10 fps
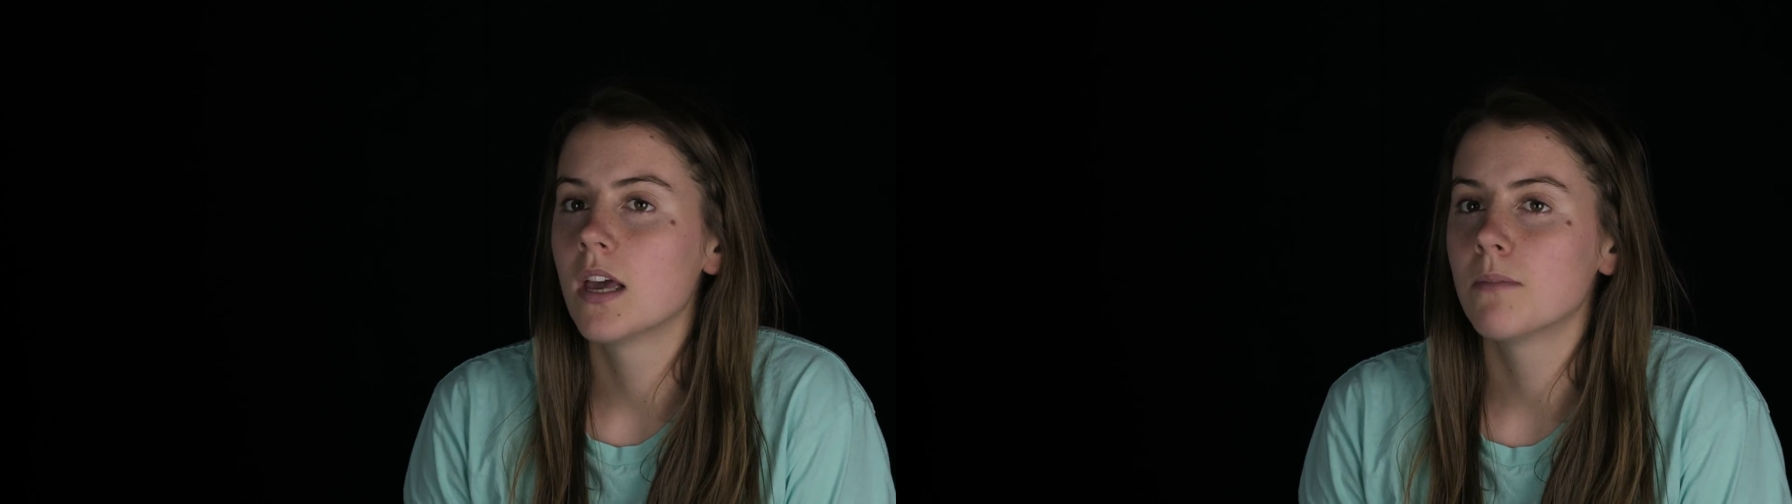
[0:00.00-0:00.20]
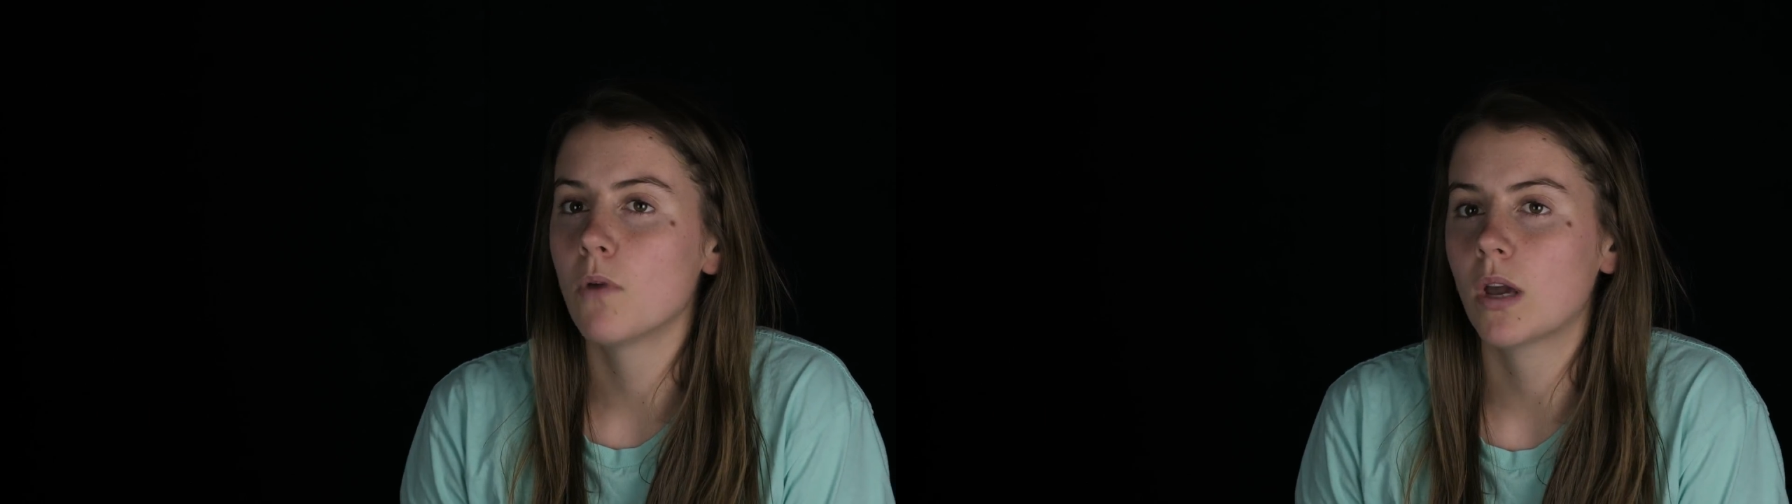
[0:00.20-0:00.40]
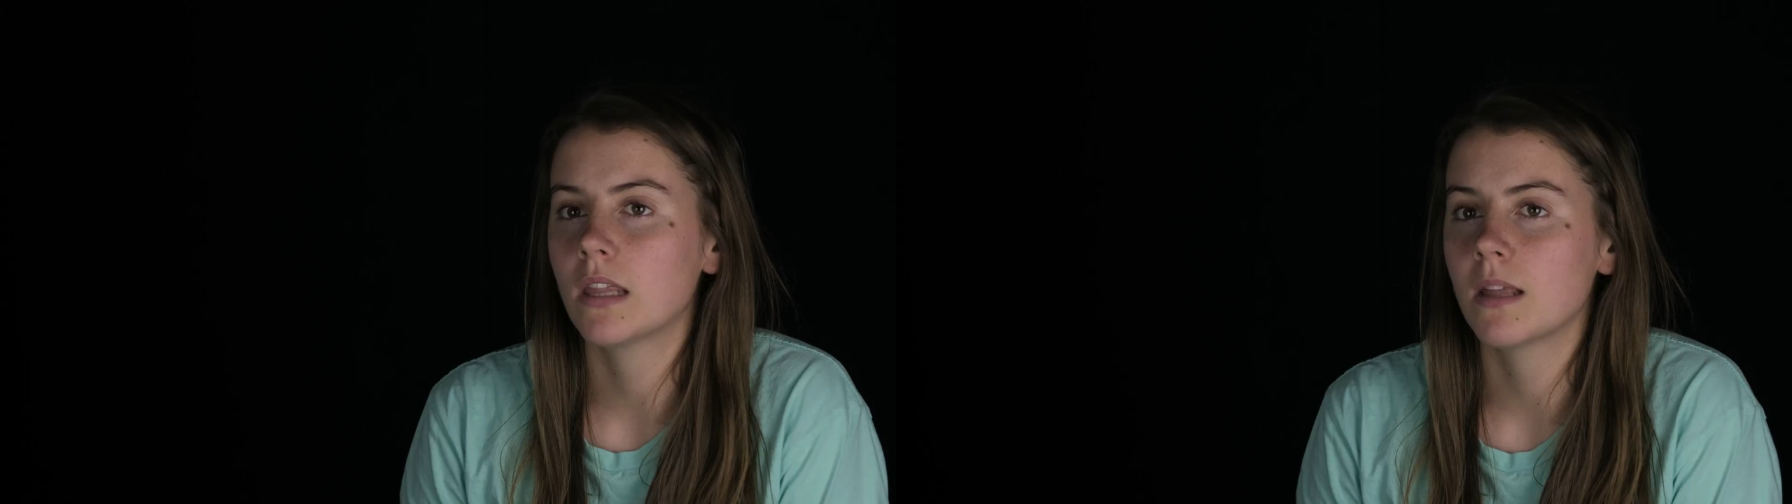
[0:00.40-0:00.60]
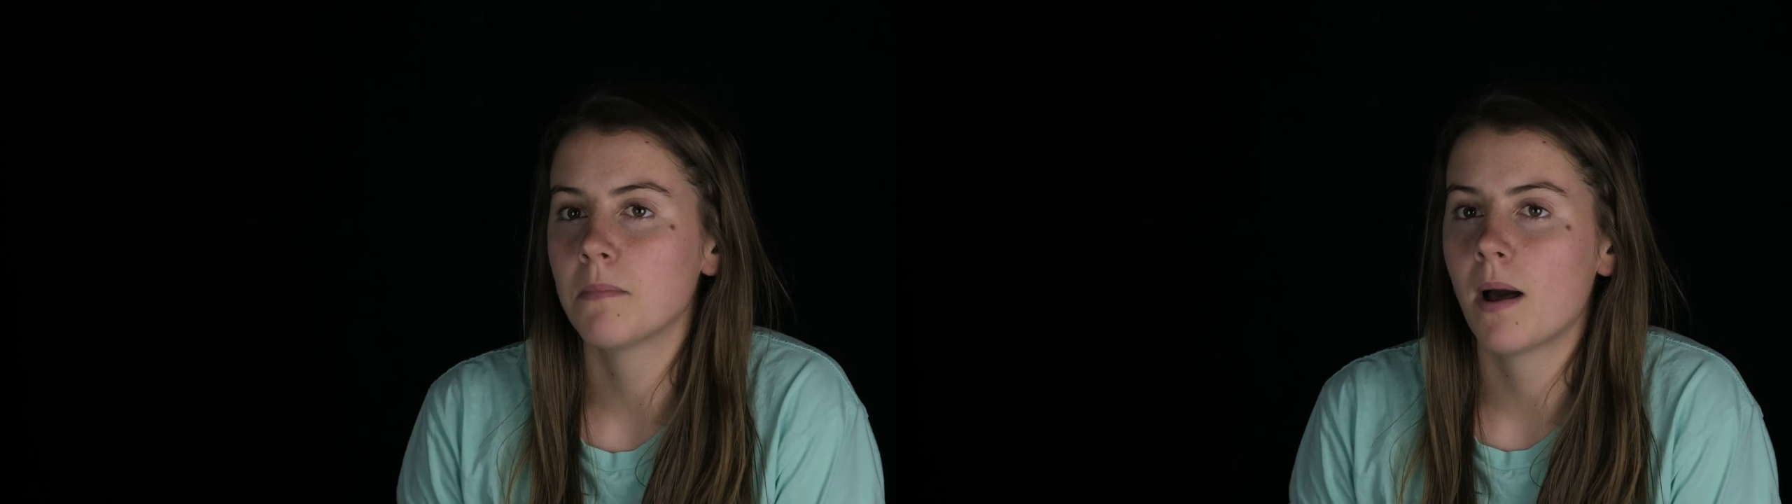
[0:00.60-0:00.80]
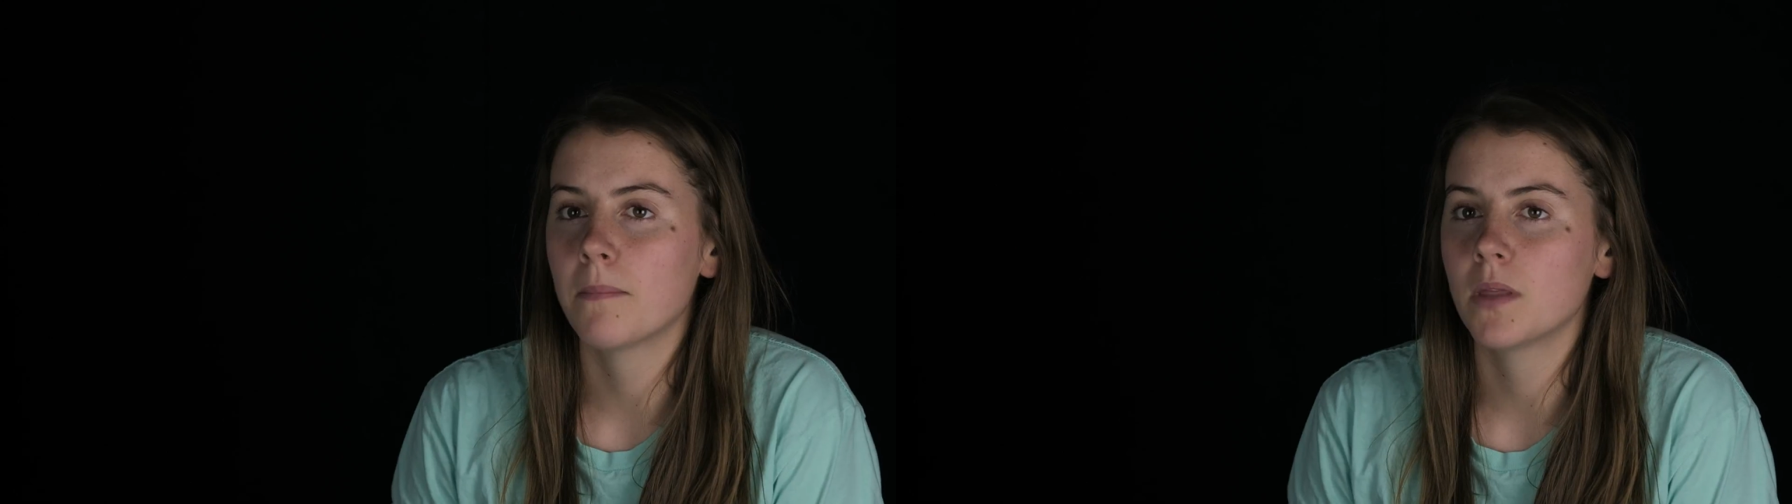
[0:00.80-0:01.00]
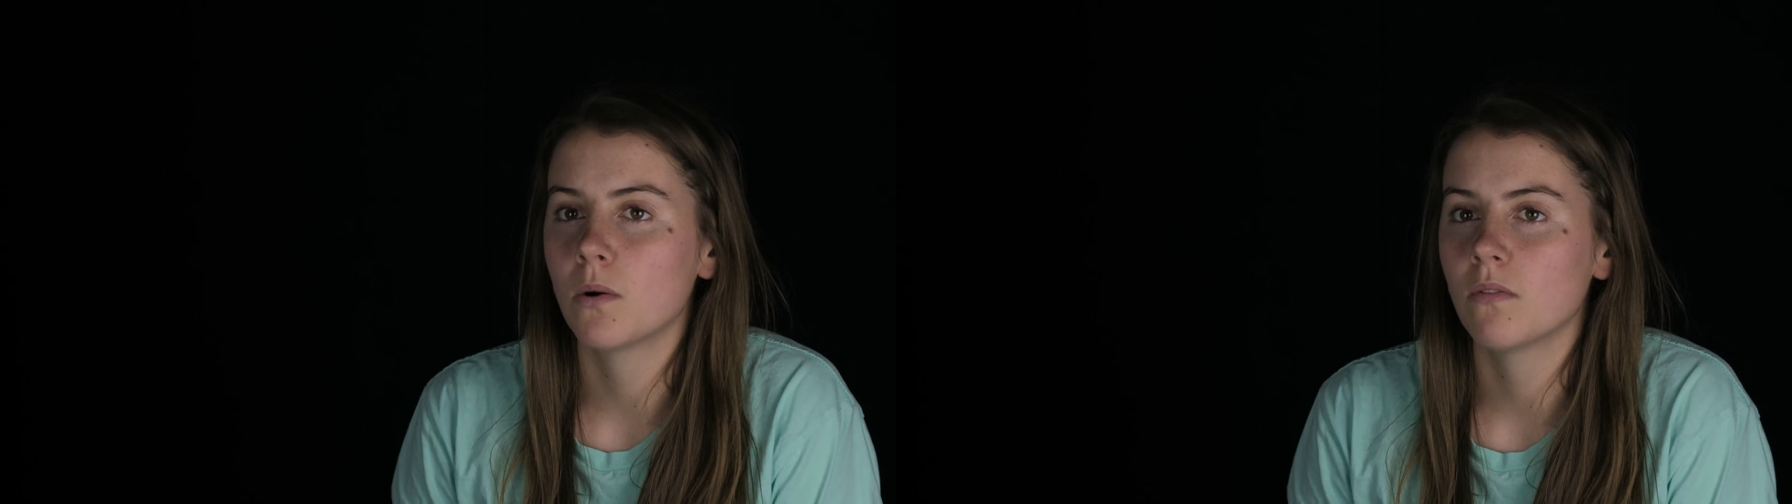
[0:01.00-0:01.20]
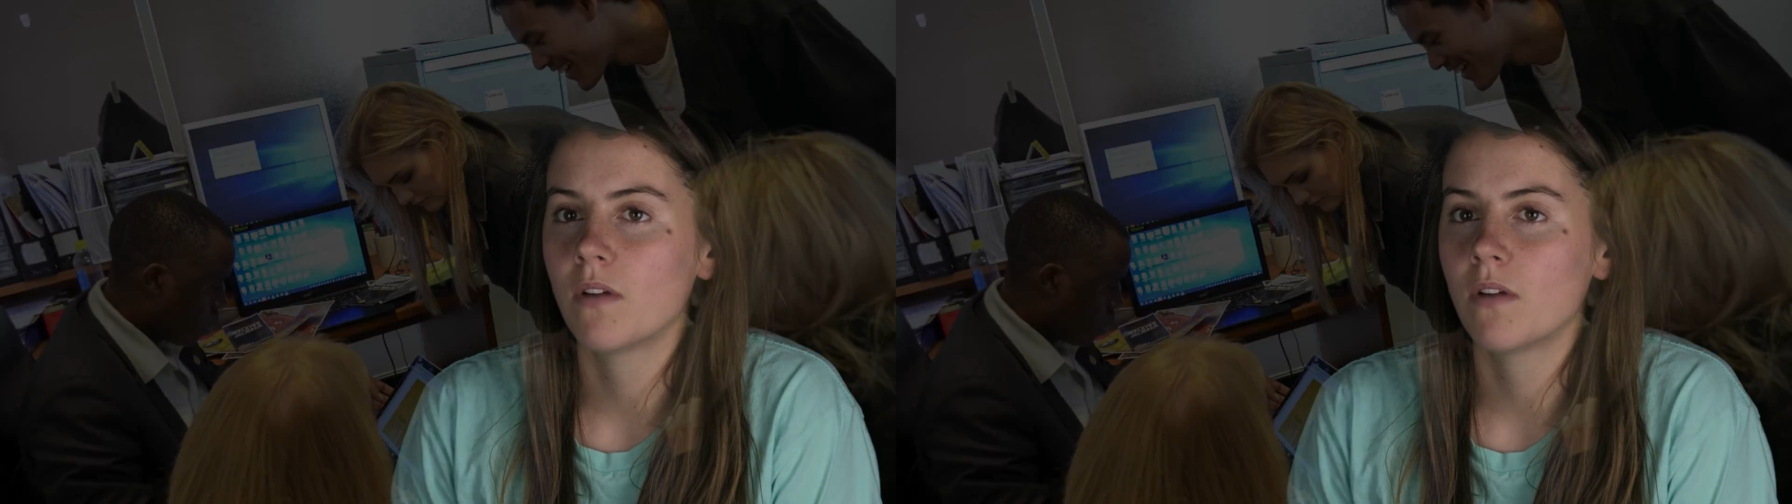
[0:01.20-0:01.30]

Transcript: Mocking them up, they were